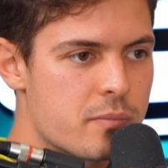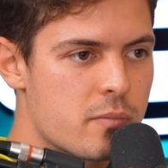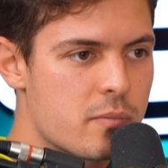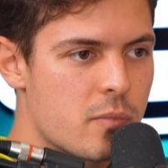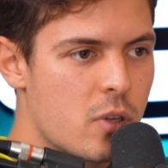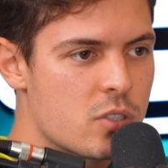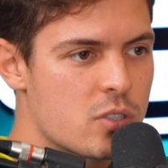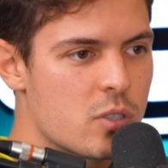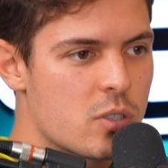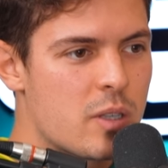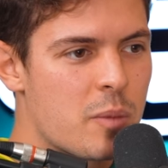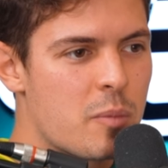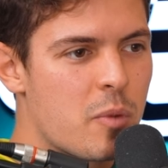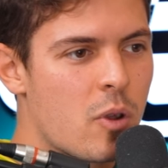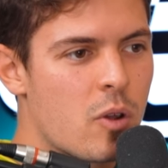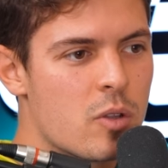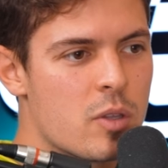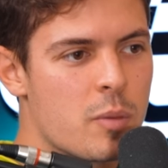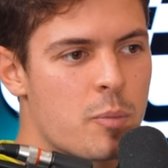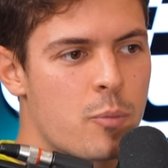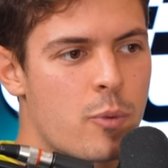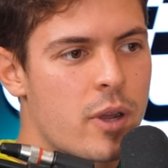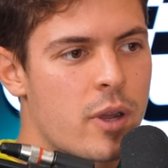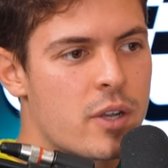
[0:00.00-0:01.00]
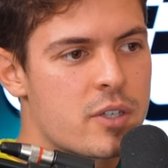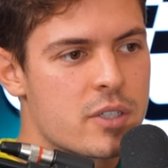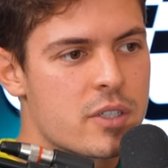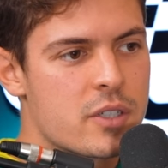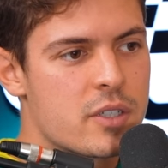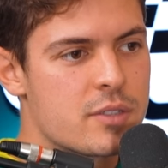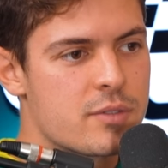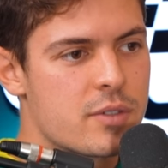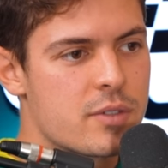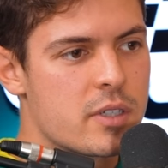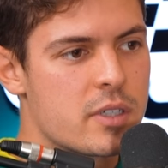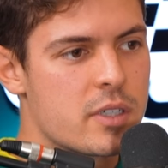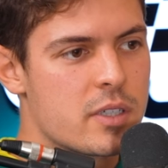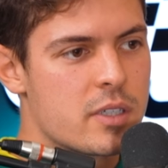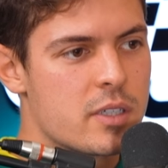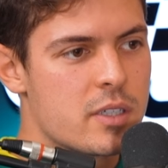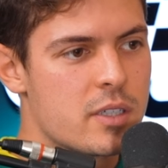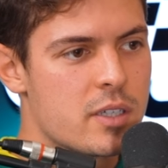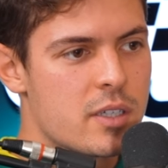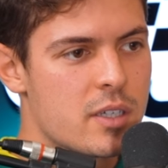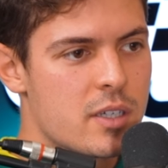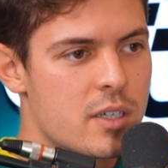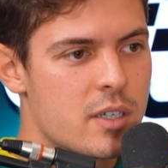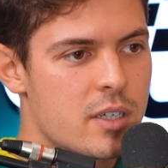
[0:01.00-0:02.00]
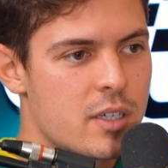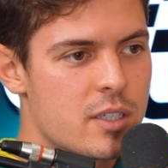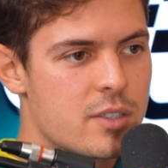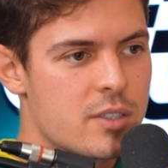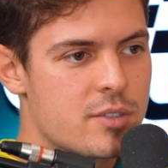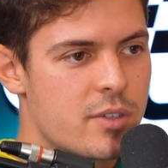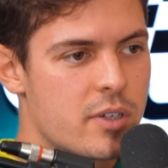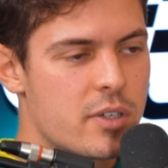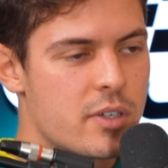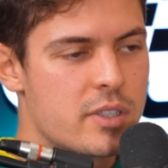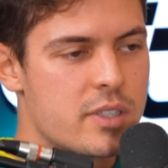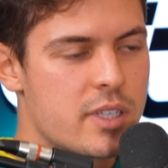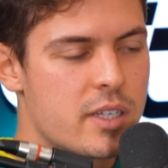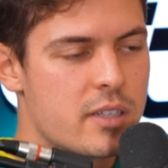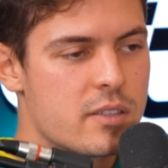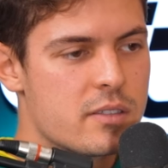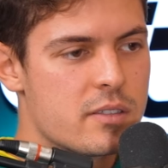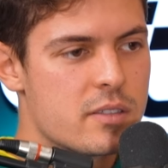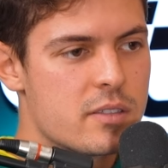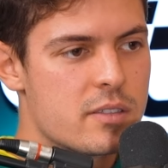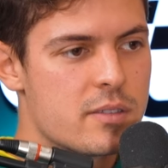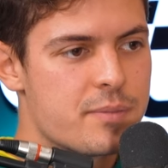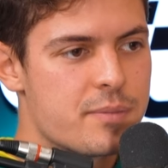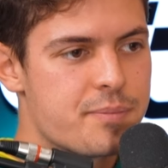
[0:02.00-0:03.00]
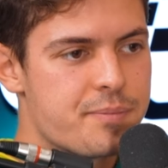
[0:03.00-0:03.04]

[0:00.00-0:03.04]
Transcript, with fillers: also, the, all the pressure is very, it's very intense.